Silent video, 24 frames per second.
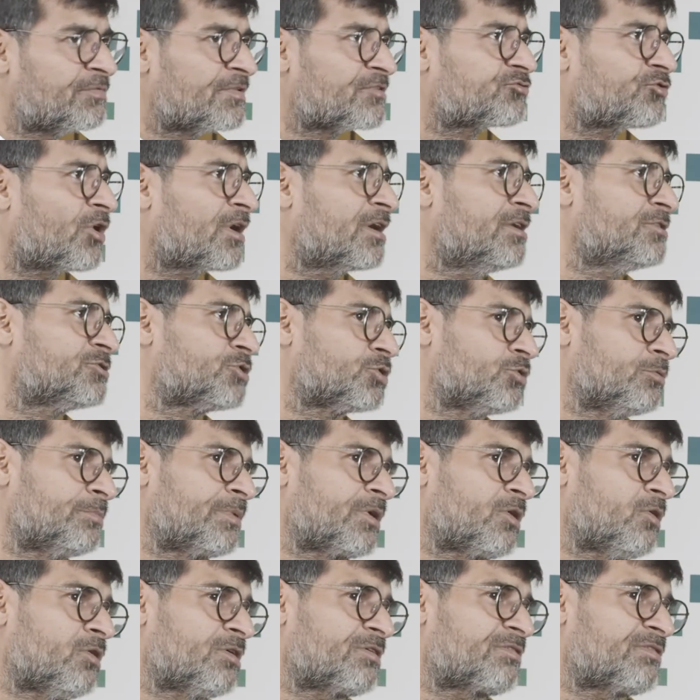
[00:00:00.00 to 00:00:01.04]
will struggle to
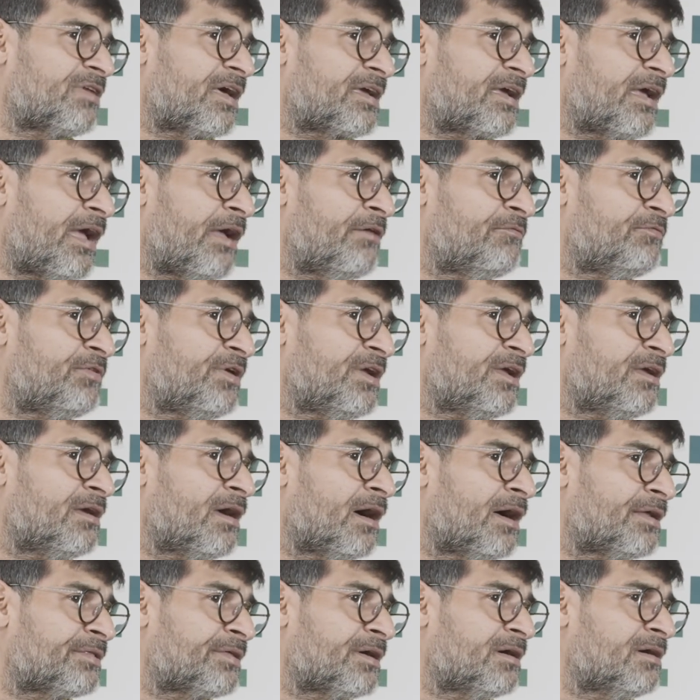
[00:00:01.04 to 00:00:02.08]
because, like every
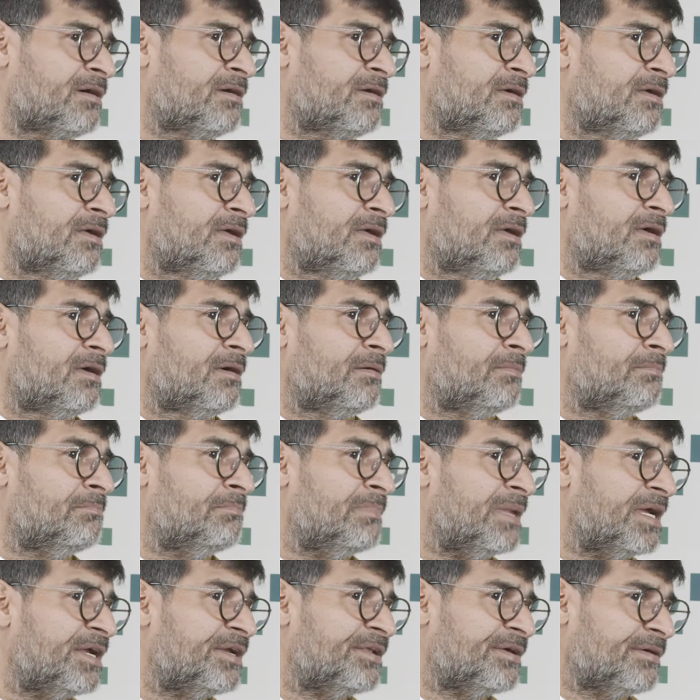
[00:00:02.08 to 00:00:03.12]
other
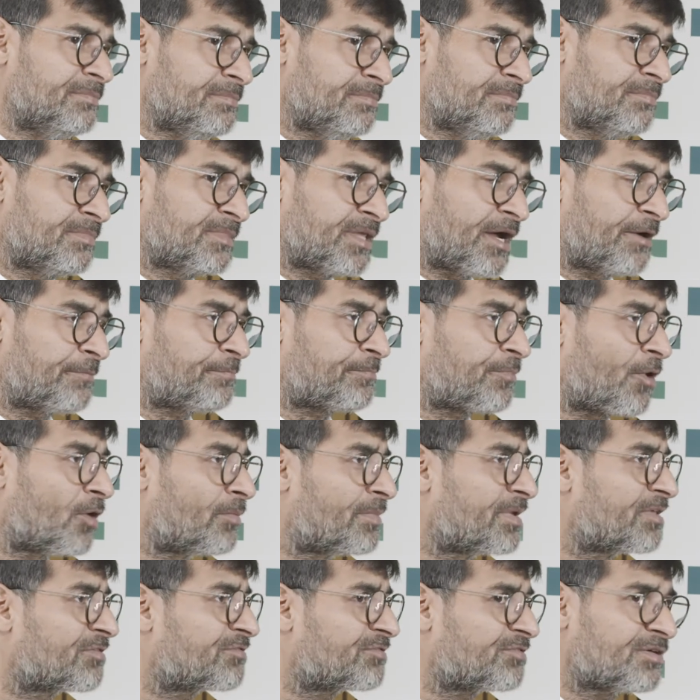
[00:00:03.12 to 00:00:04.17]
medium that
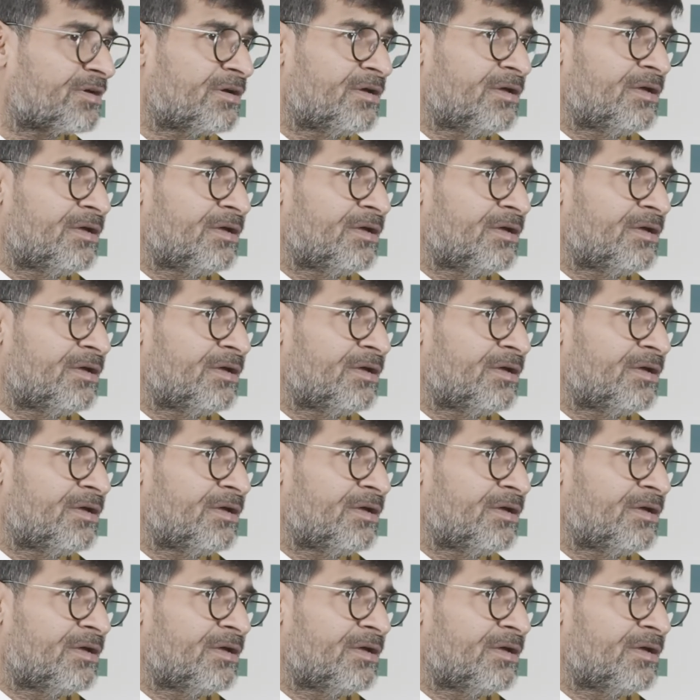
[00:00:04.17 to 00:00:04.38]
promised